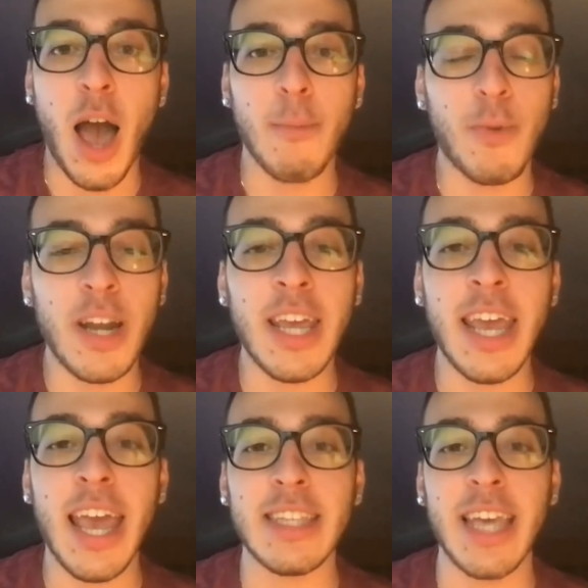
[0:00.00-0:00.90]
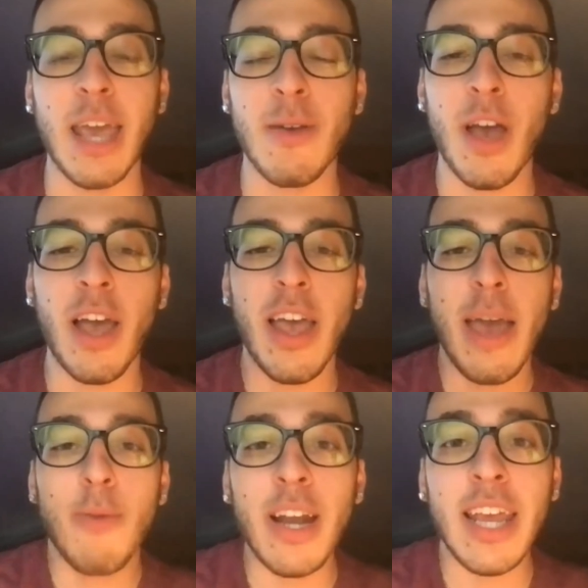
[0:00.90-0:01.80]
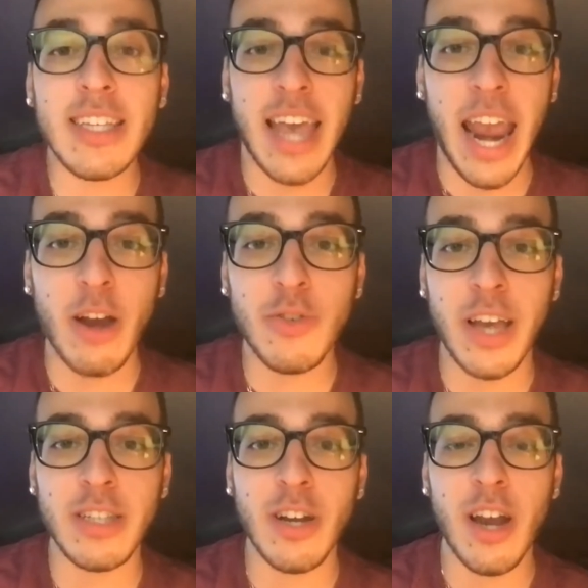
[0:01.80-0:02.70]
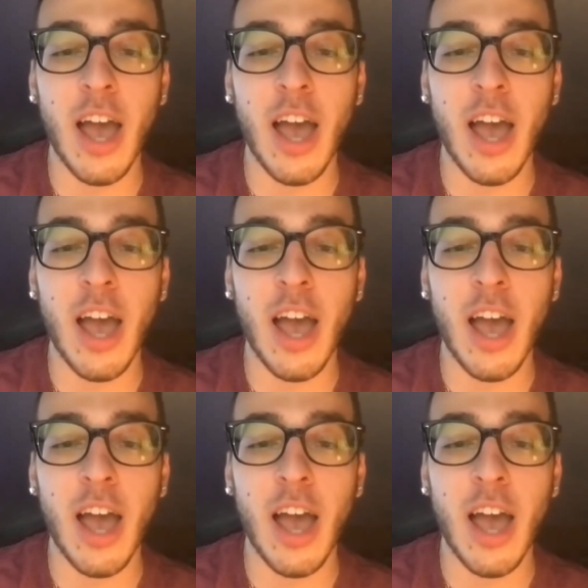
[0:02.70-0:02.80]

Brittany is a hairdresser,